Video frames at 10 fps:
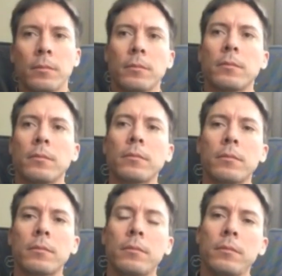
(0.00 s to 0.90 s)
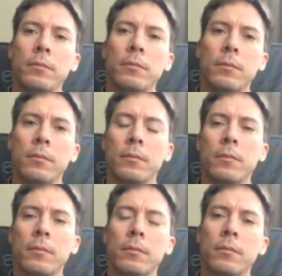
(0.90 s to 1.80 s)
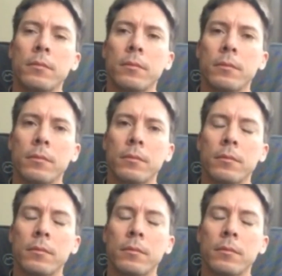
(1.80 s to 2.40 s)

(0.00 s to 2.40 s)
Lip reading: This person isn't speaking.